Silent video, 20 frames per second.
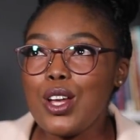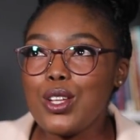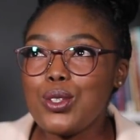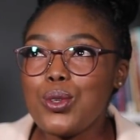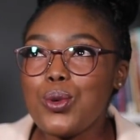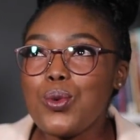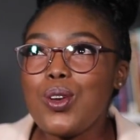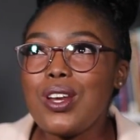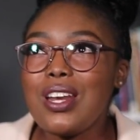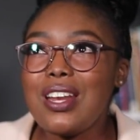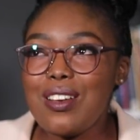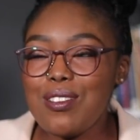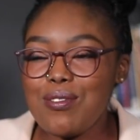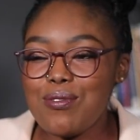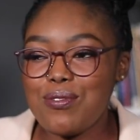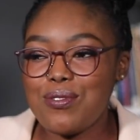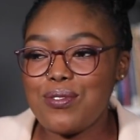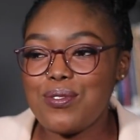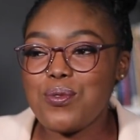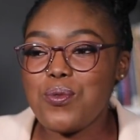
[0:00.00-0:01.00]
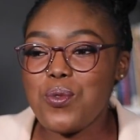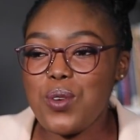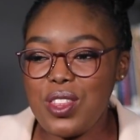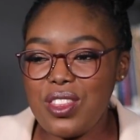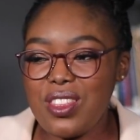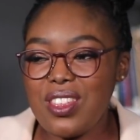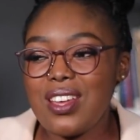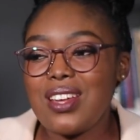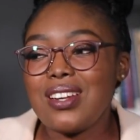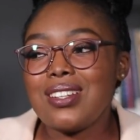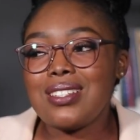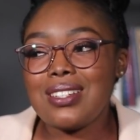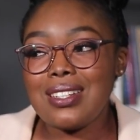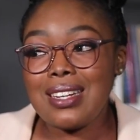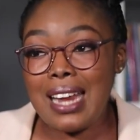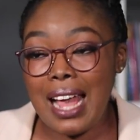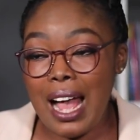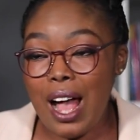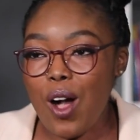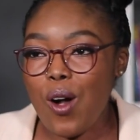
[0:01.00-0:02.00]
to live with it
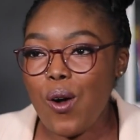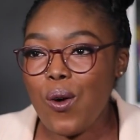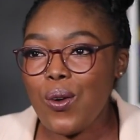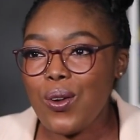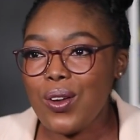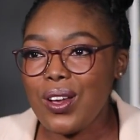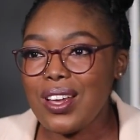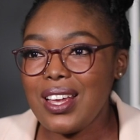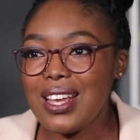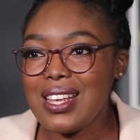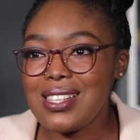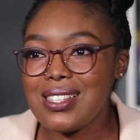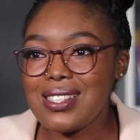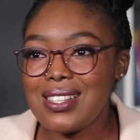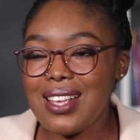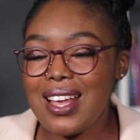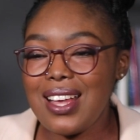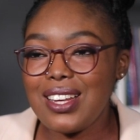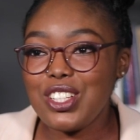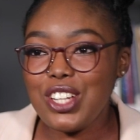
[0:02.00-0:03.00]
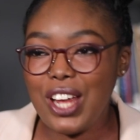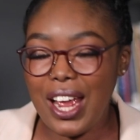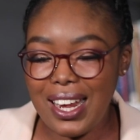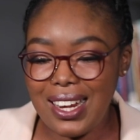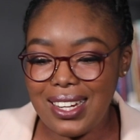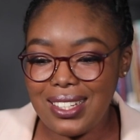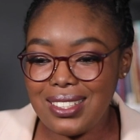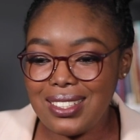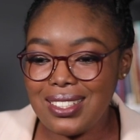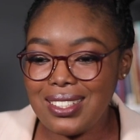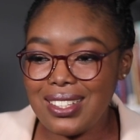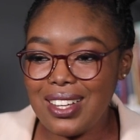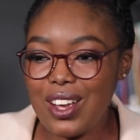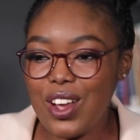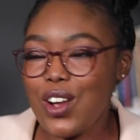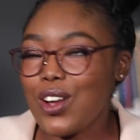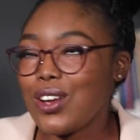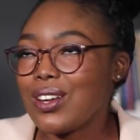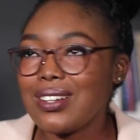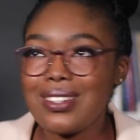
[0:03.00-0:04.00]
now is a challenge
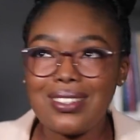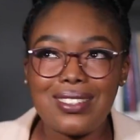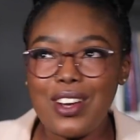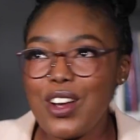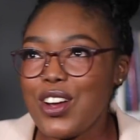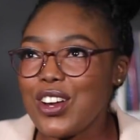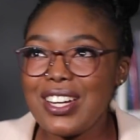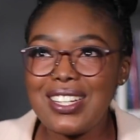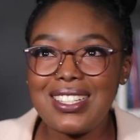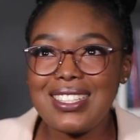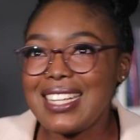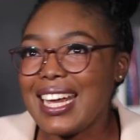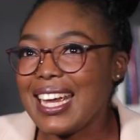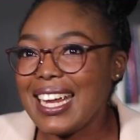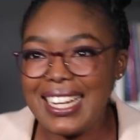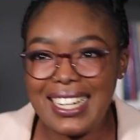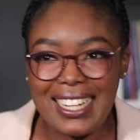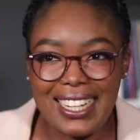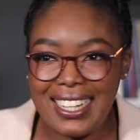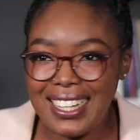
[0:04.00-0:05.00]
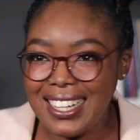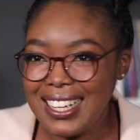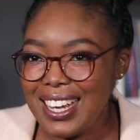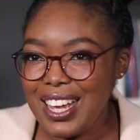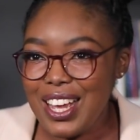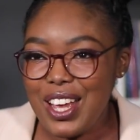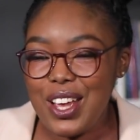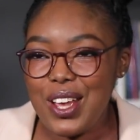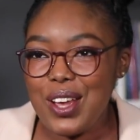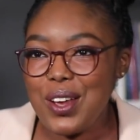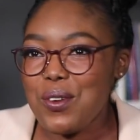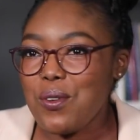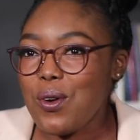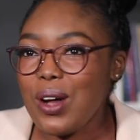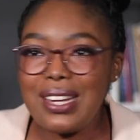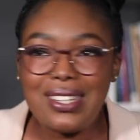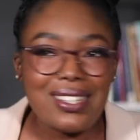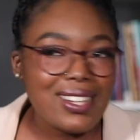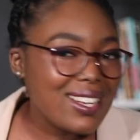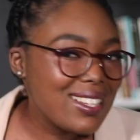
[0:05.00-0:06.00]
on a daily.
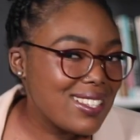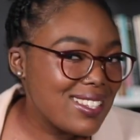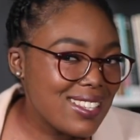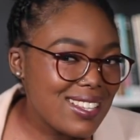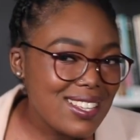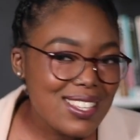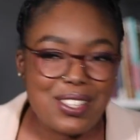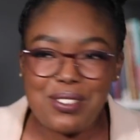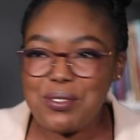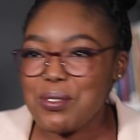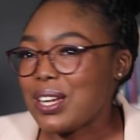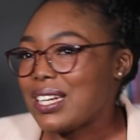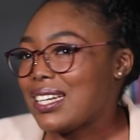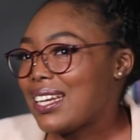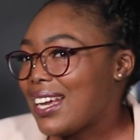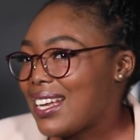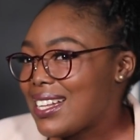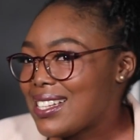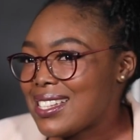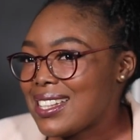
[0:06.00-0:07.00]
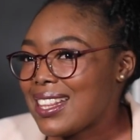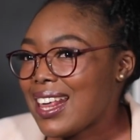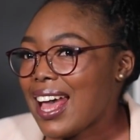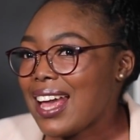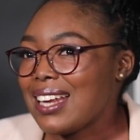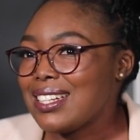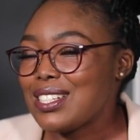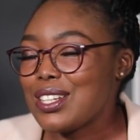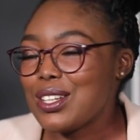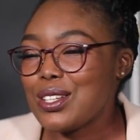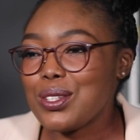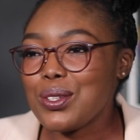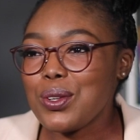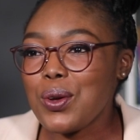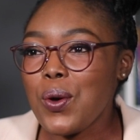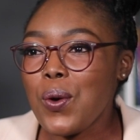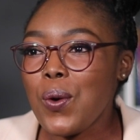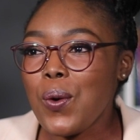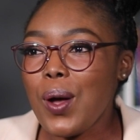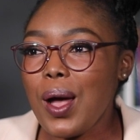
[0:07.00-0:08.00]
One day it's this, one day it's that.
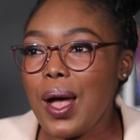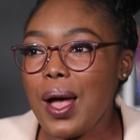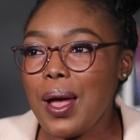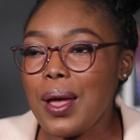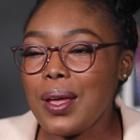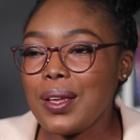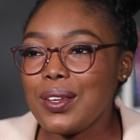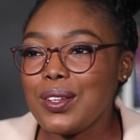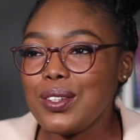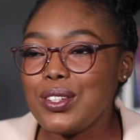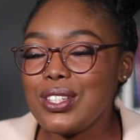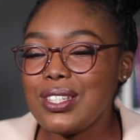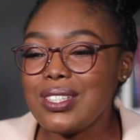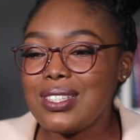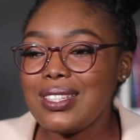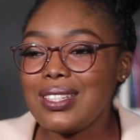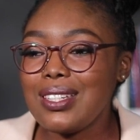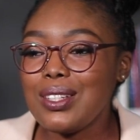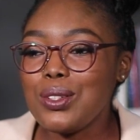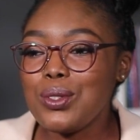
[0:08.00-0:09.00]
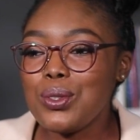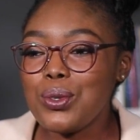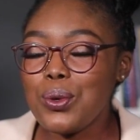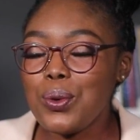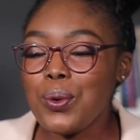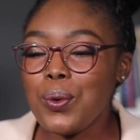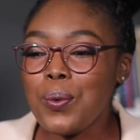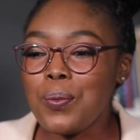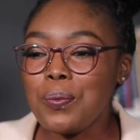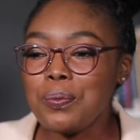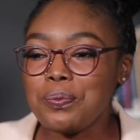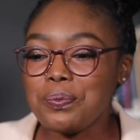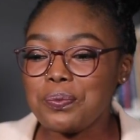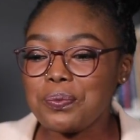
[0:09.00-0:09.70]
So you just need to